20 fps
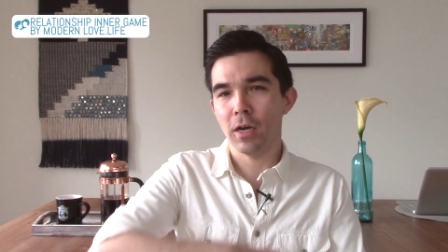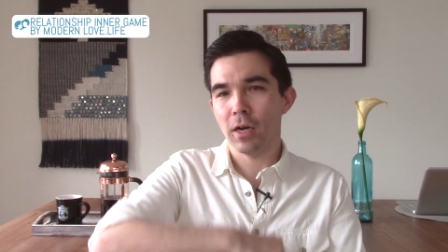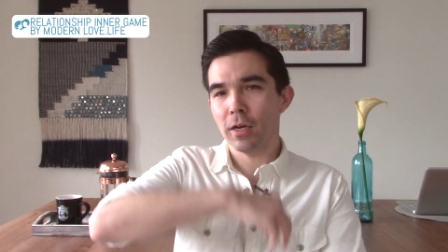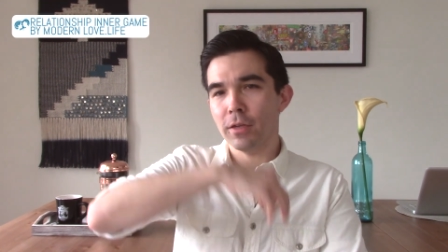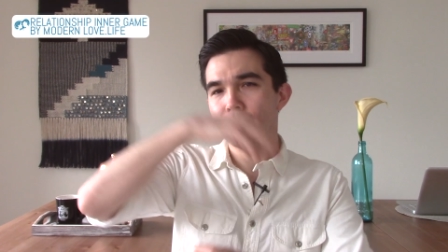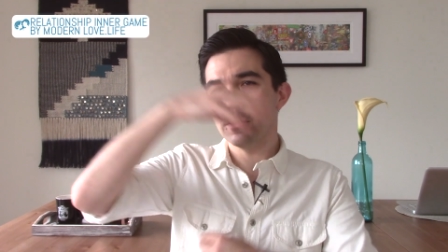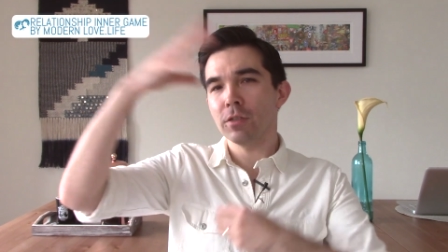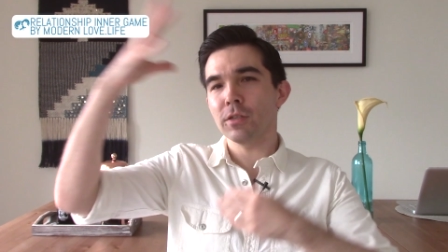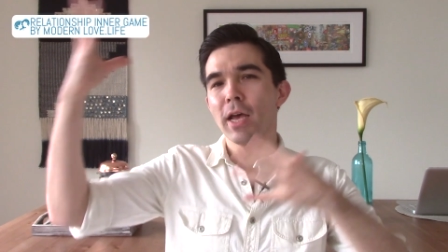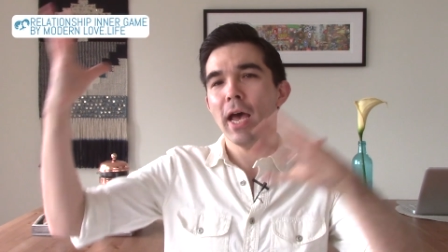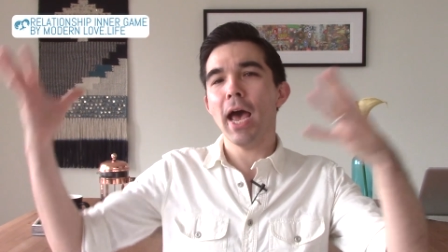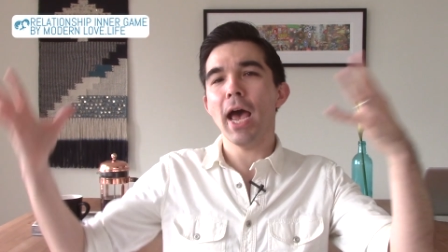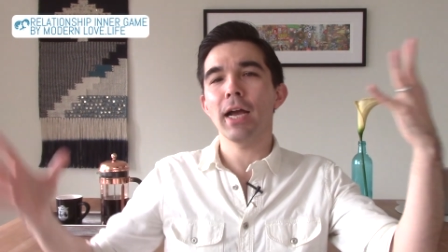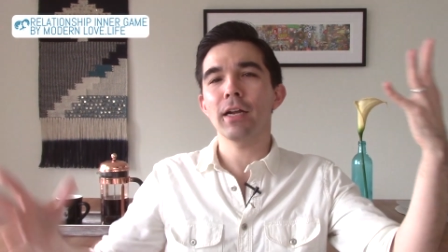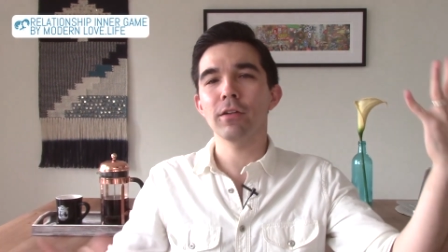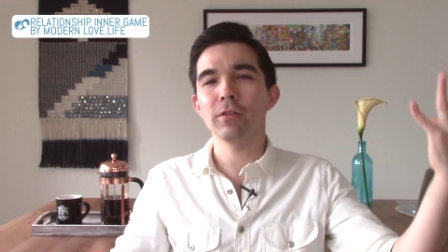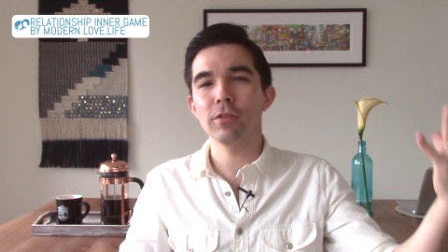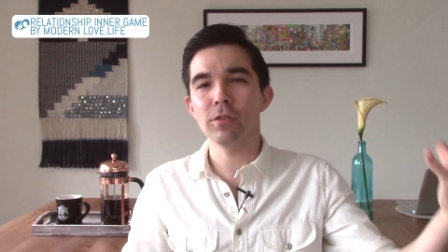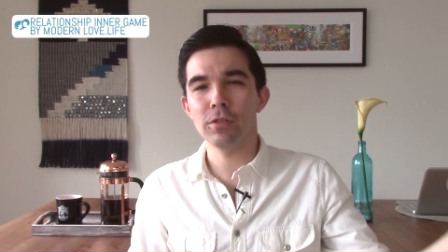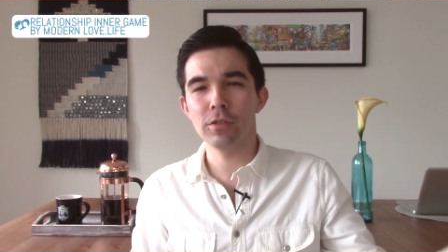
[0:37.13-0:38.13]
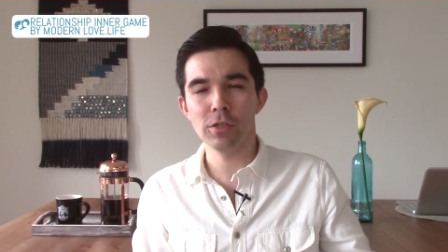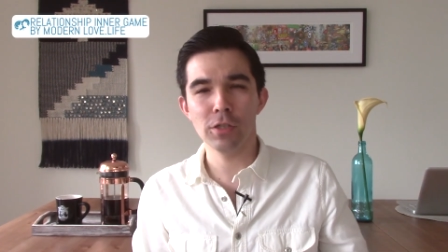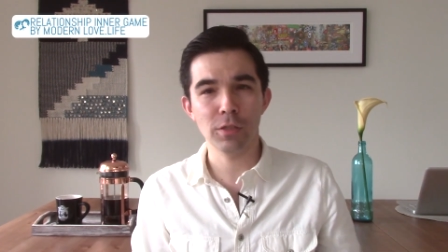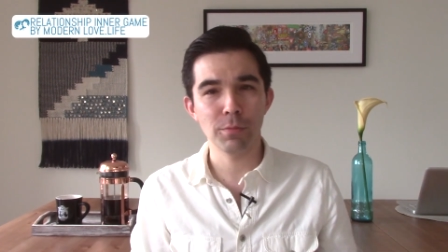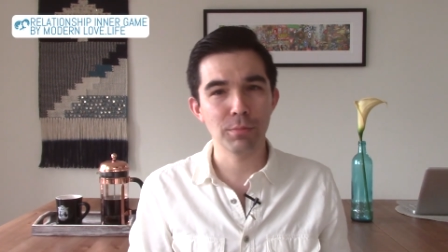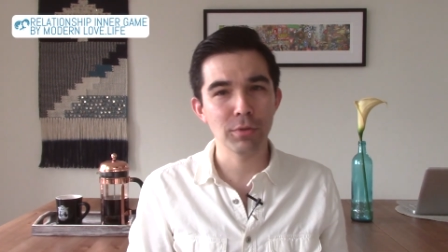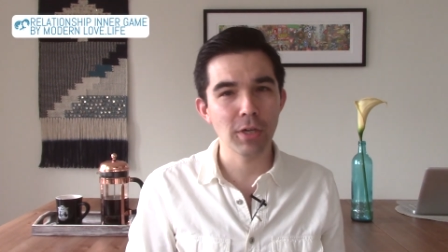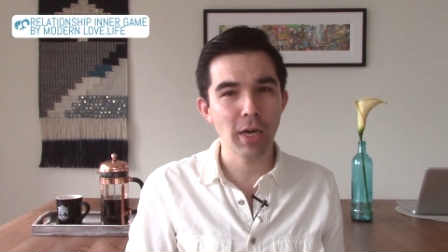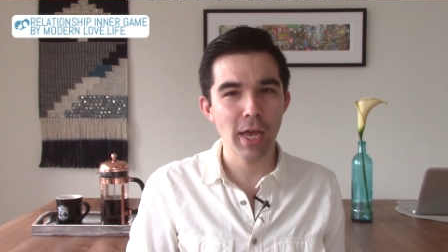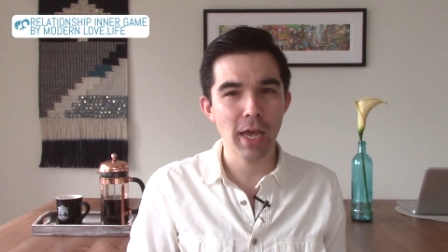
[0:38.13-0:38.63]
uh, this act, this
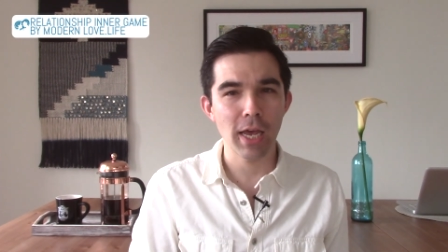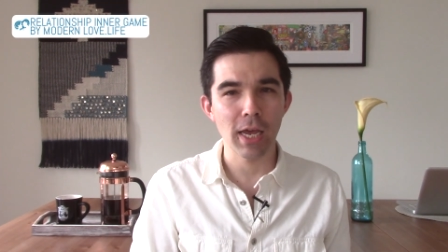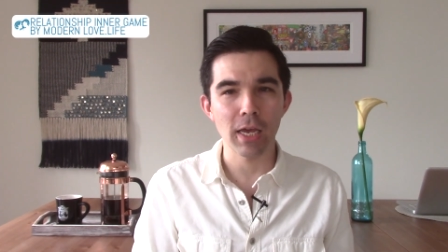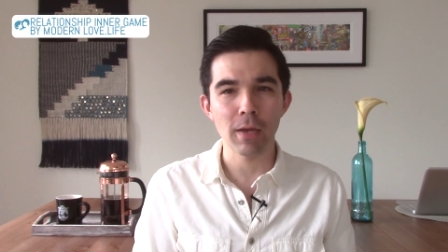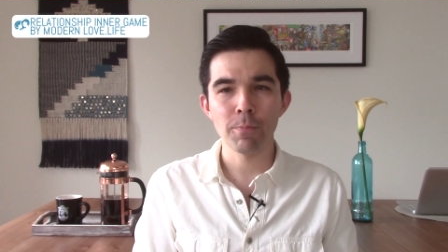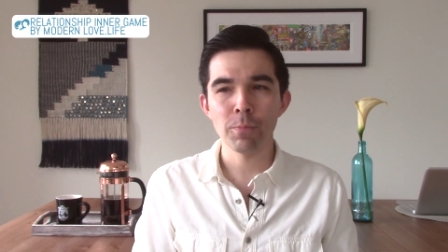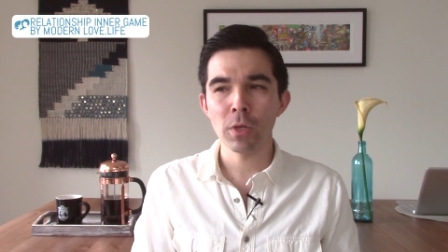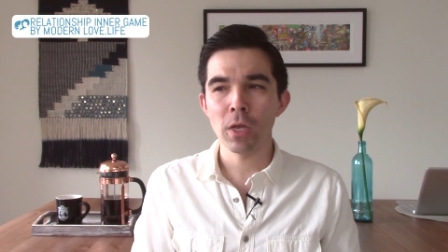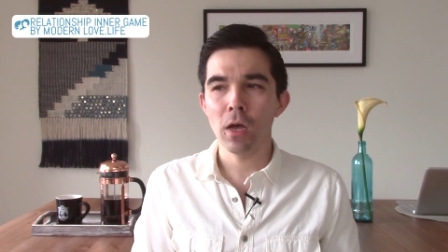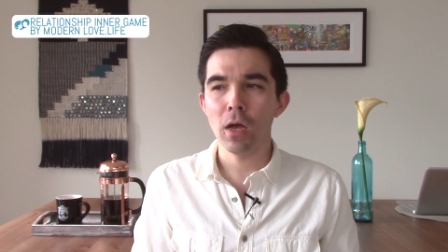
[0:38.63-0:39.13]
display